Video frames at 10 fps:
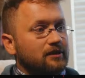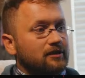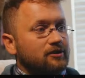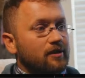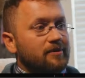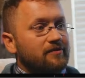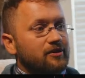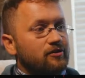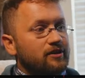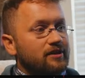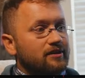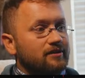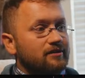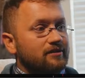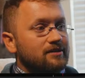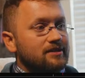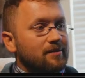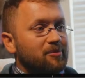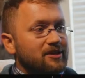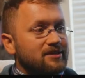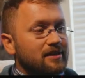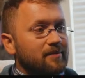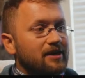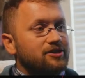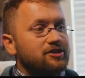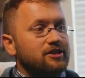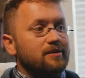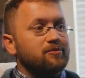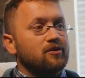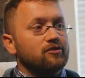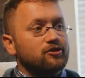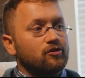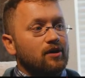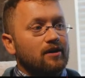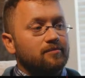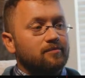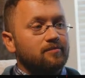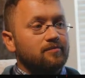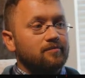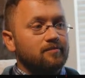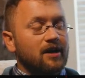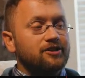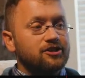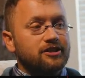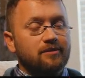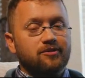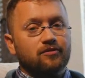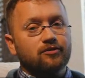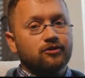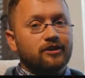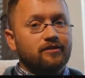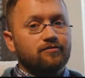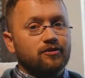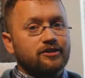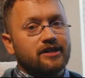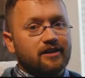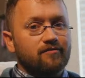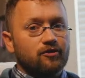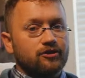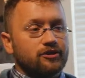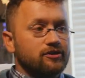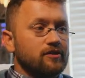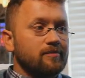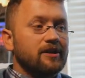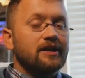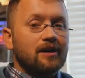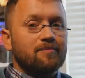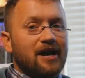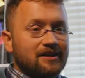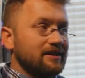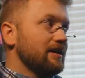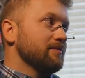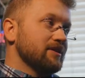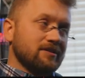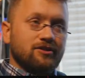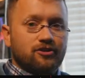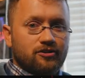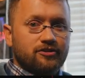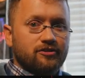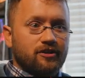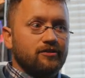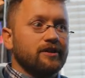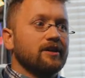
So I'm giving you the step-by-step. I just skipped over. So I just skipped over looking for a tick inversion. So I'm going to come back to that because the chart's still loading.